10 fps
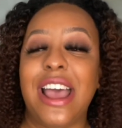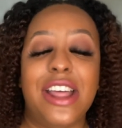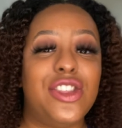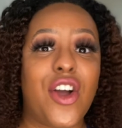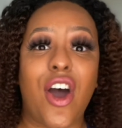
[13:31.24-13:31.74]

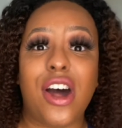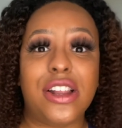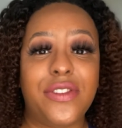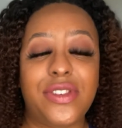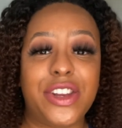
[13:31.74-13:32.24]
they're all
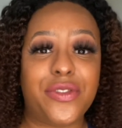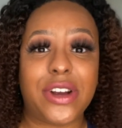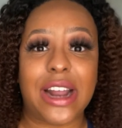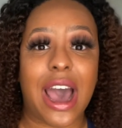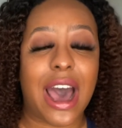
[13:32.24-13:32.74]
of
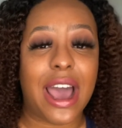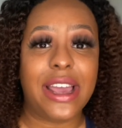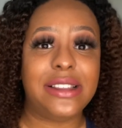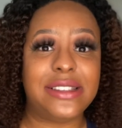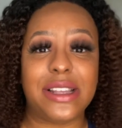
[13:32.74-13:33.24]
different
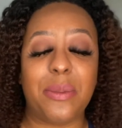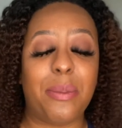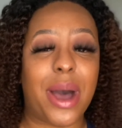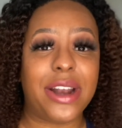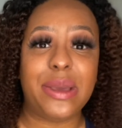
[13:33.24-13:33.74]
heights and
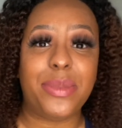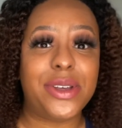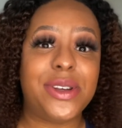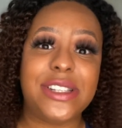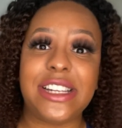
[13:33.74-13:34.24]
body
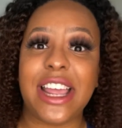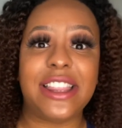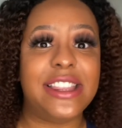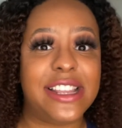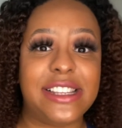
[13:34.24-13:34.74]
builds and
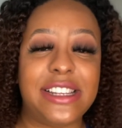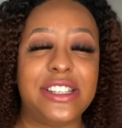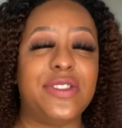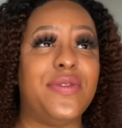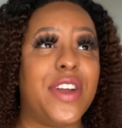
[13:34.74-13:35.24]
ethnicities.
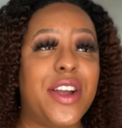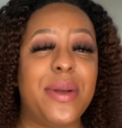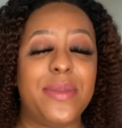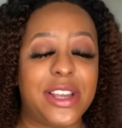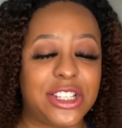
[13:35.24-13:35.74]
It's very
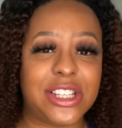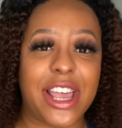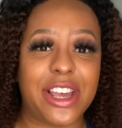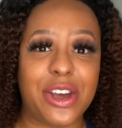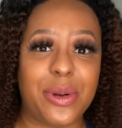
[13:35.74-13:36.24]
much
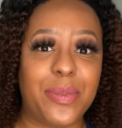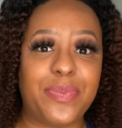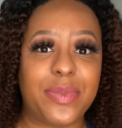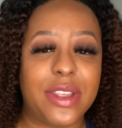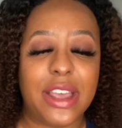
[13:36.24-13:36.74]
like a
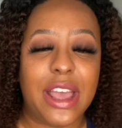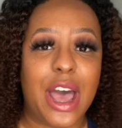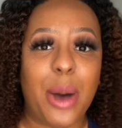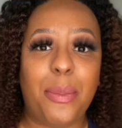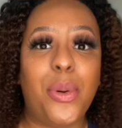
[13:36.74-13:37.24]

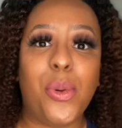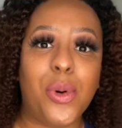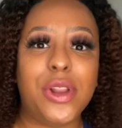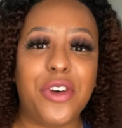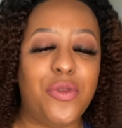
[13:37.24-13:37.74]

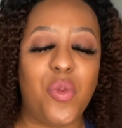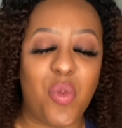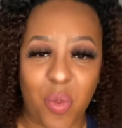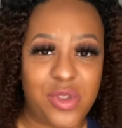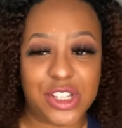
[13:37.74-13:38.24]
pool of
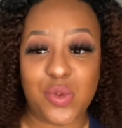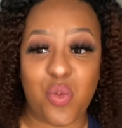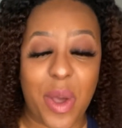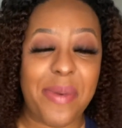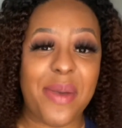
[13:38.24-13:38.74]
just
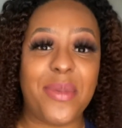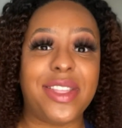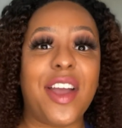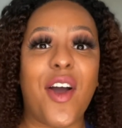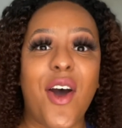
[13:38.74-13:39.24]
women, but
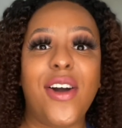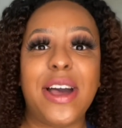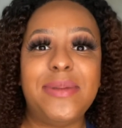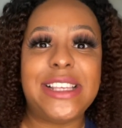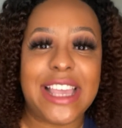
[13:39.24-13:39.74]
they're all
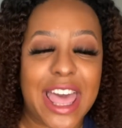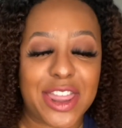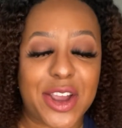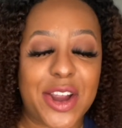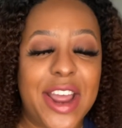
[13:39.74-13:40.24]
come
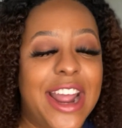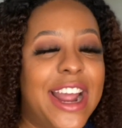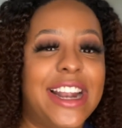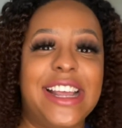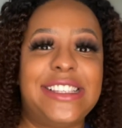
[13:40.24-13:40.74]
together
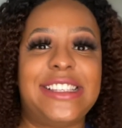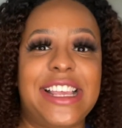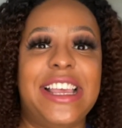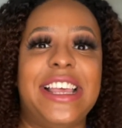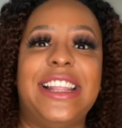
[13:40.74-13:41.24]
and they
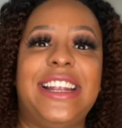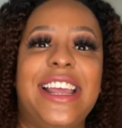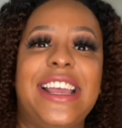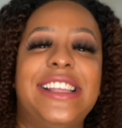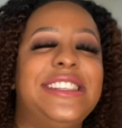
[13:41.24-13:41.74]
sing and they
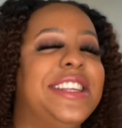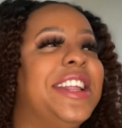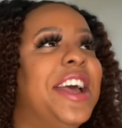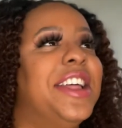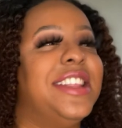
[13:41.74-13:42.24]
dance and
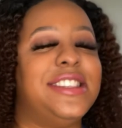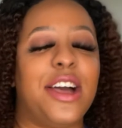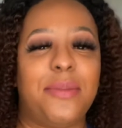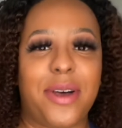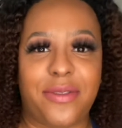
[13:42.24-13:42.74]
they talk
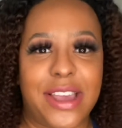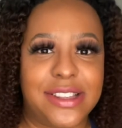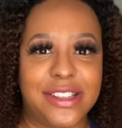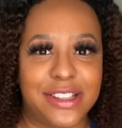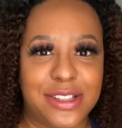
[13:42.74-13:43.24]
about
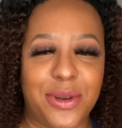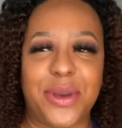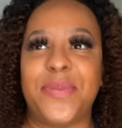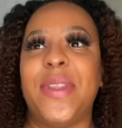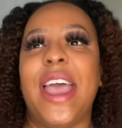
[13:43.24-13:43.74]
Fanta the soda.
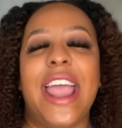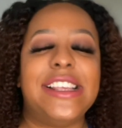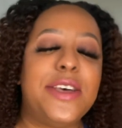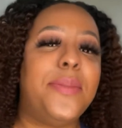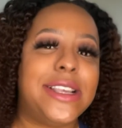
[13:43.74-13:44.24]
And
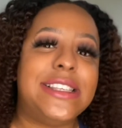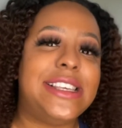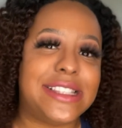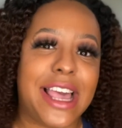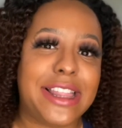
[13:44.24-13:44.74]
so basically
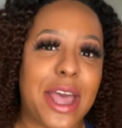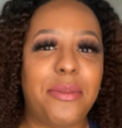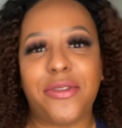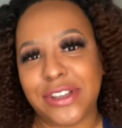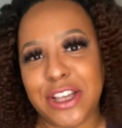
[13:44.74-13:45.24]
it's like that,
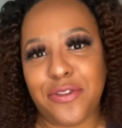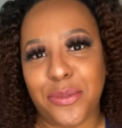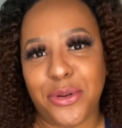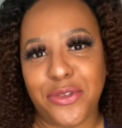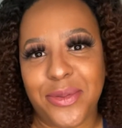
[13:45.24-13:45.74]
but for
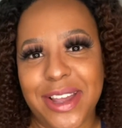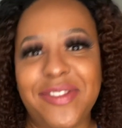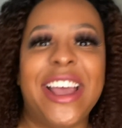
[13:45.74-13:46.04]
self-improvement,